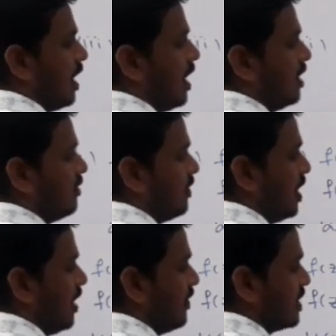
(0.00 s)
and v
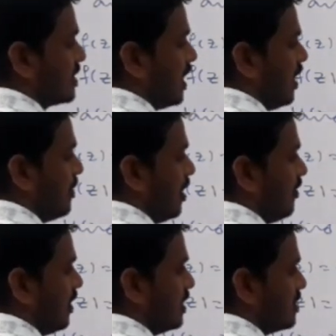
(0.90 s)
of x comma
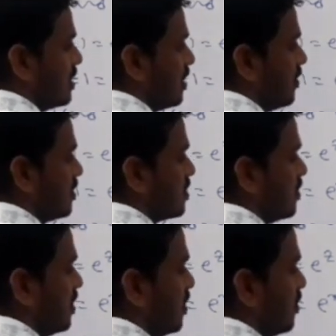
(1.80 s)
y is equals to
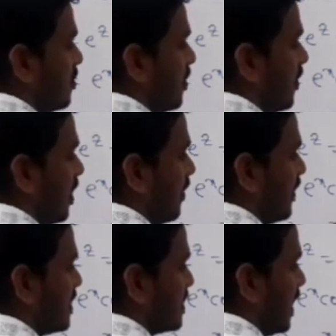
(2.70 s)
e to the power of
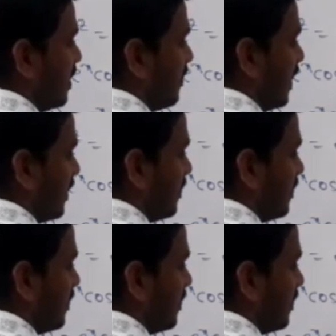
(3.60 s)
x sin y.